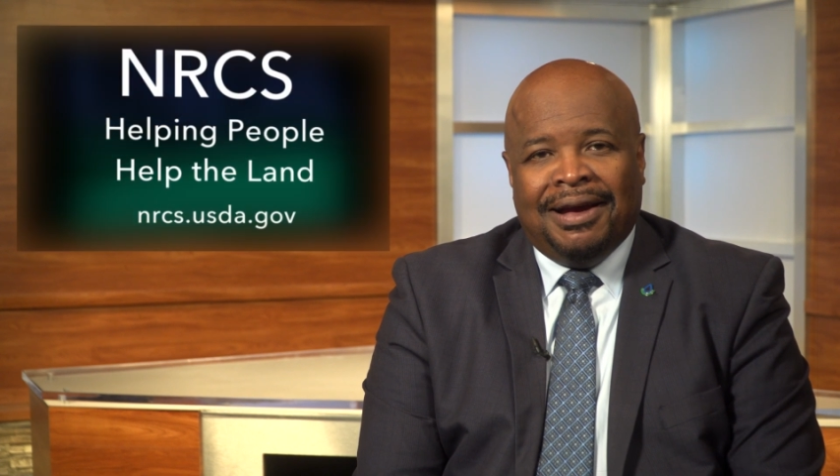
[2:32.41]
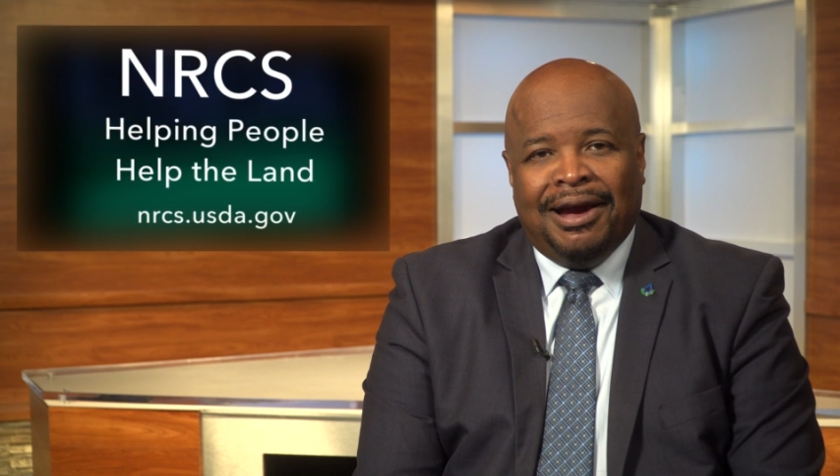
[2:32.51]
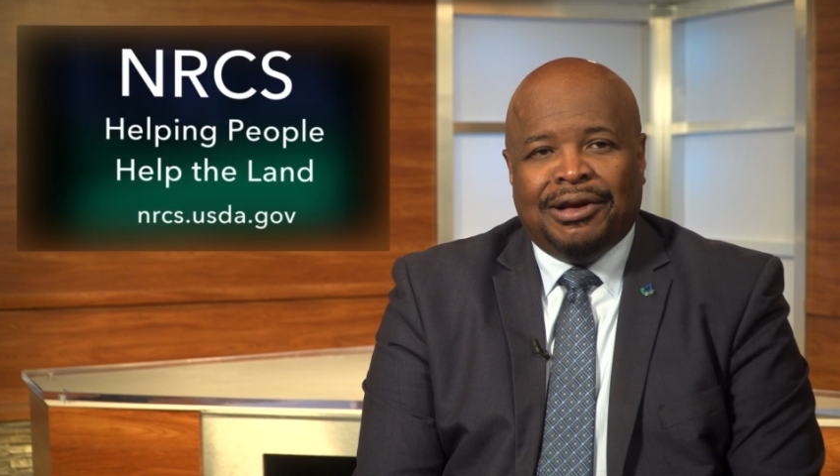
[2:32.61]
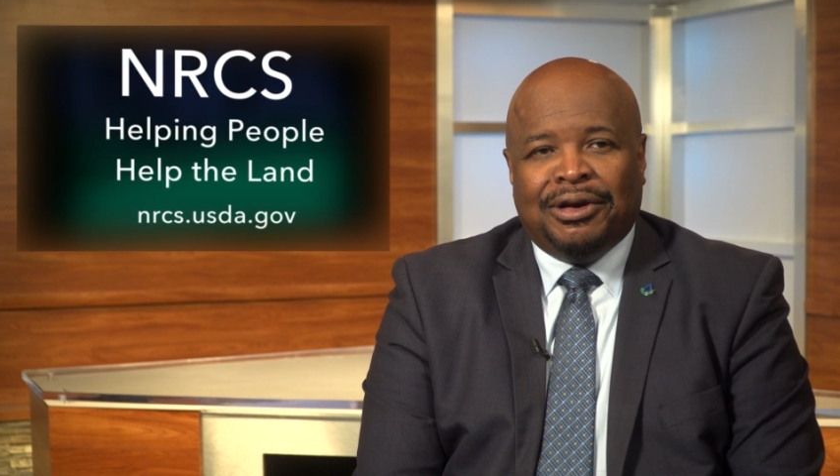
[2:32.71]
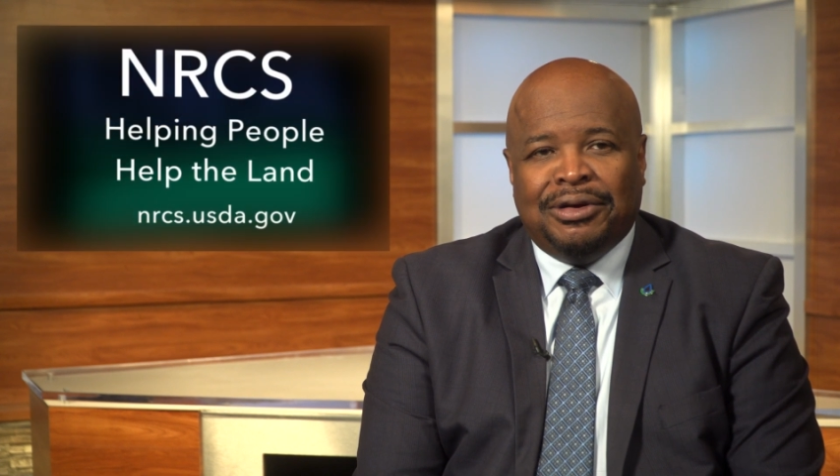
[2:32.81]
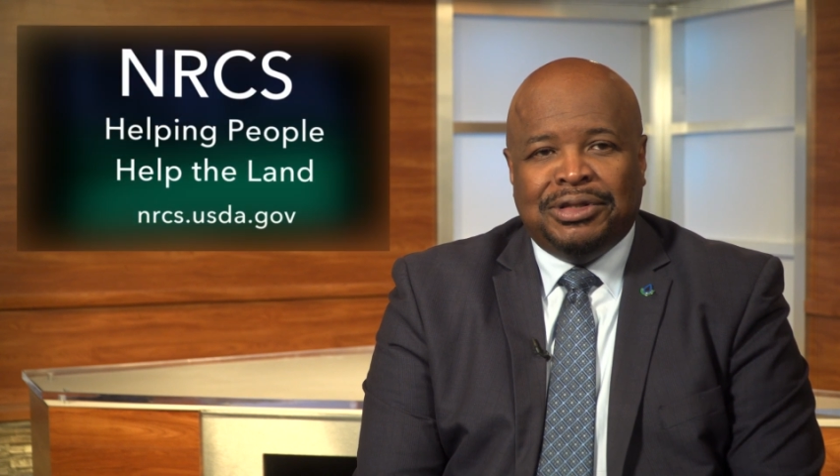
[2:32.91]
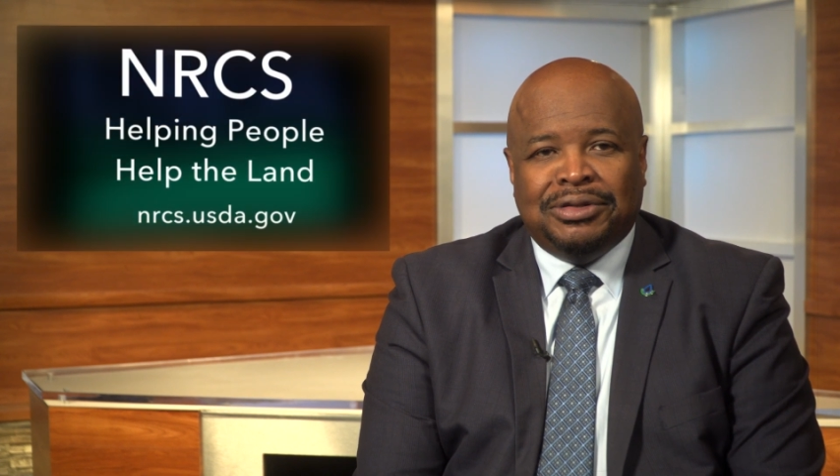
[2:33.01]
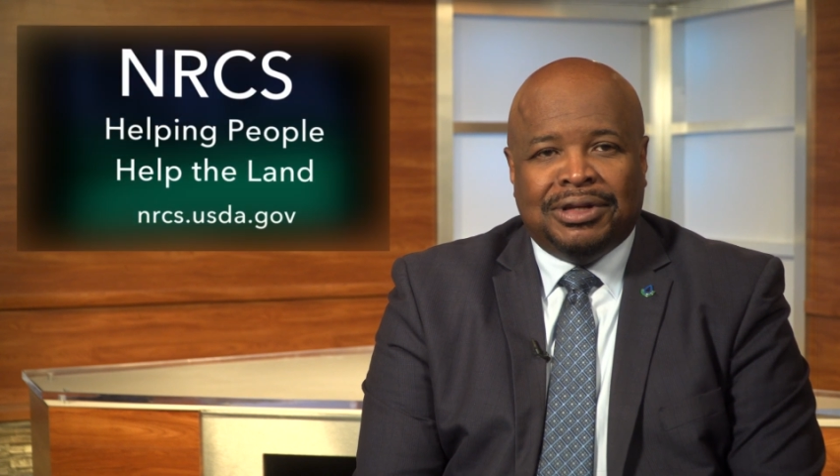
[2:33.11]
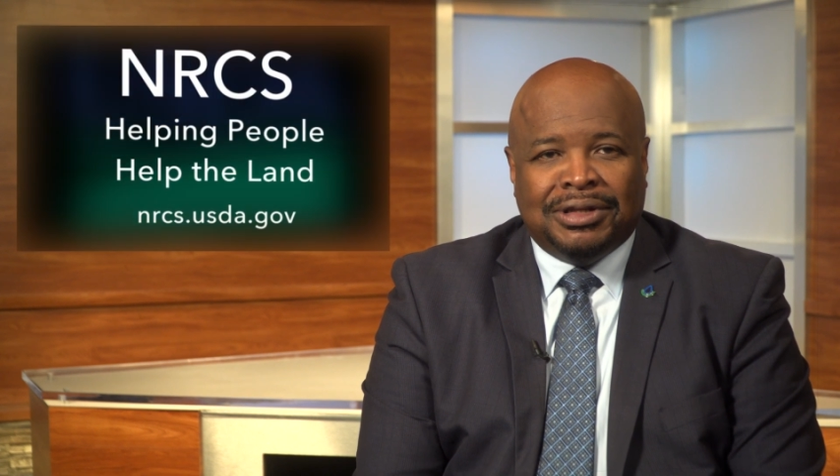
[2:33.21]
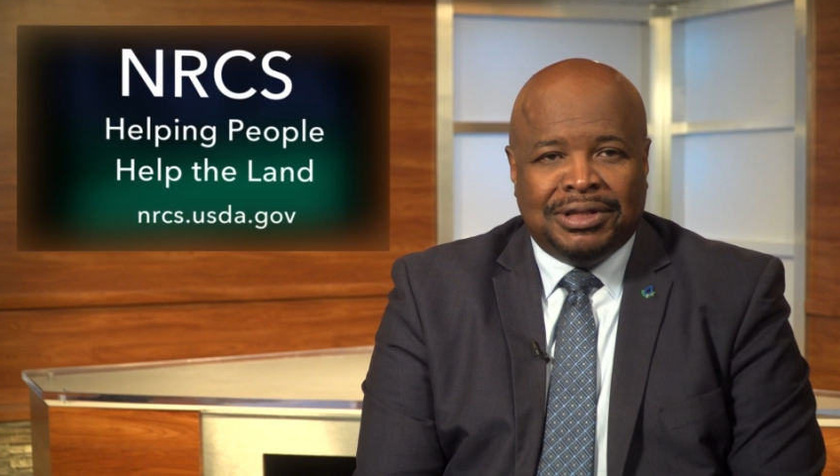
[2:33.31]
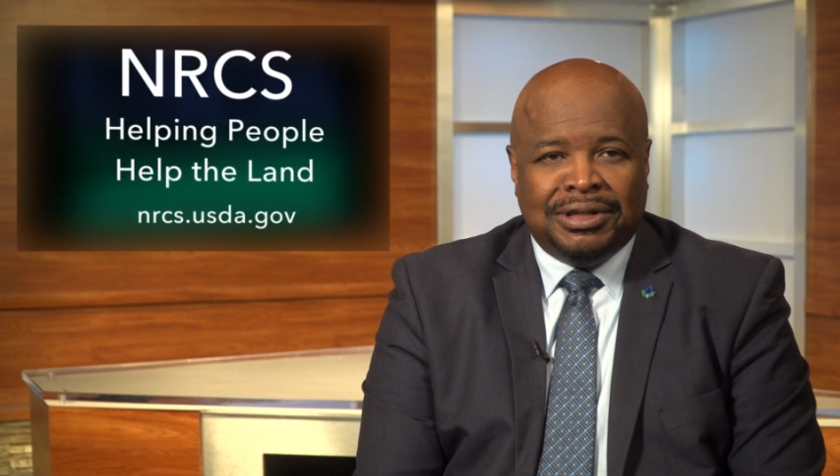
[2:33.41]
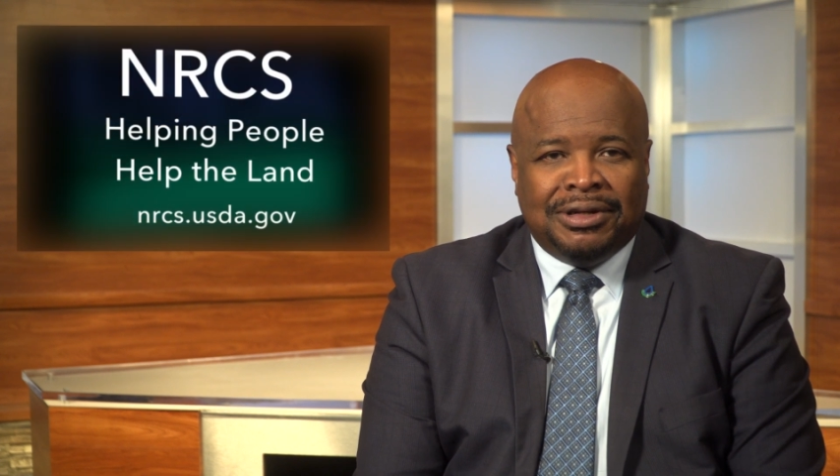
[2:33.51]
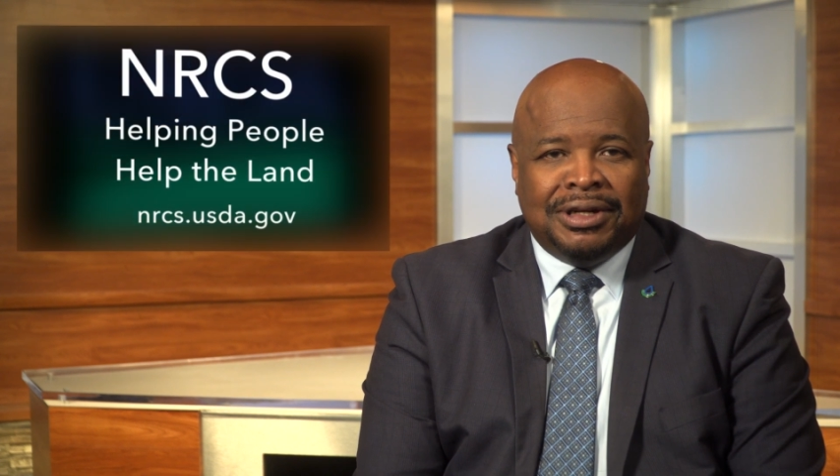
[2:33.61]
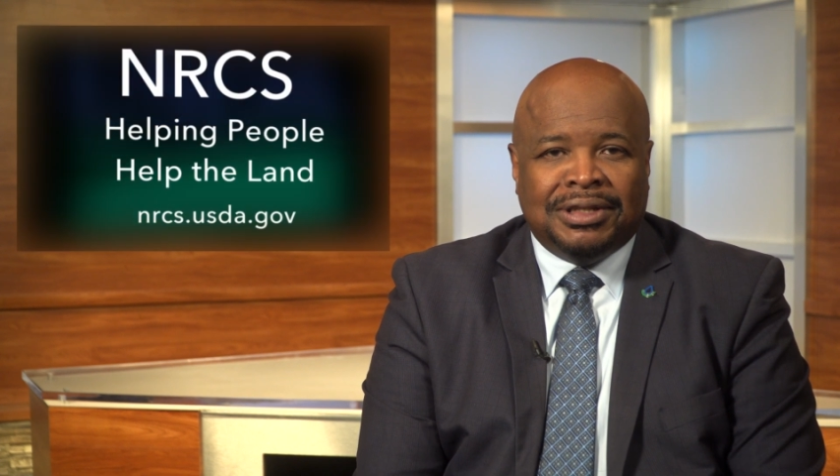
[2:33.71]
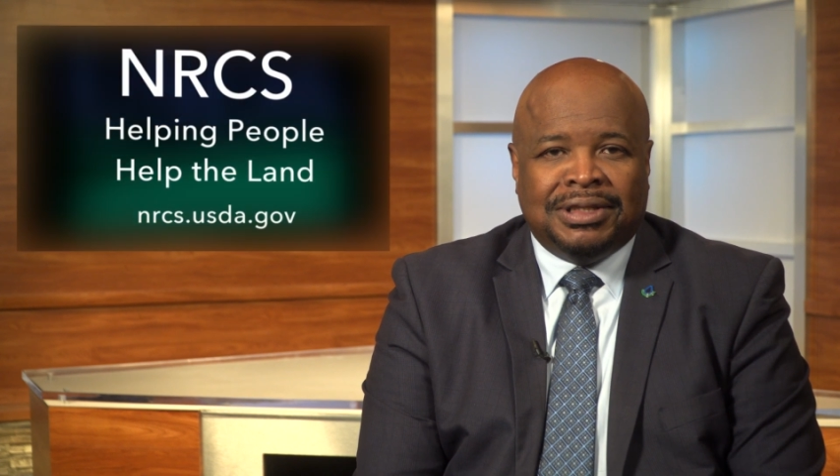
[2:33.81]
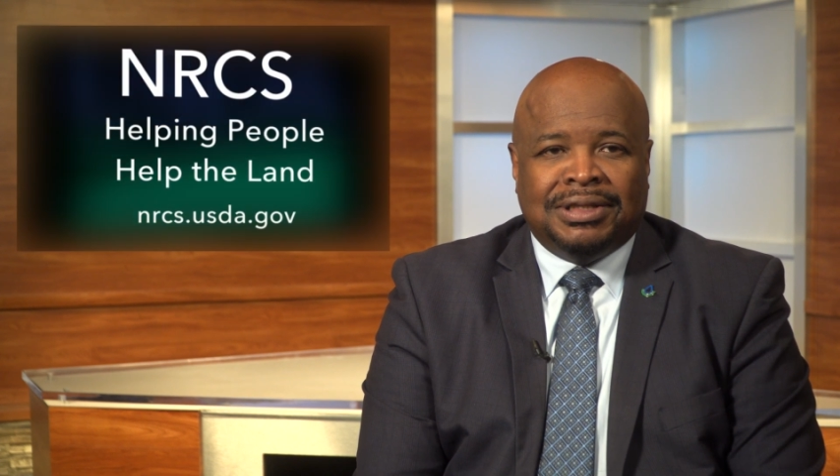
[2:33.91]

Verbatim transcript: I encourage you to consider us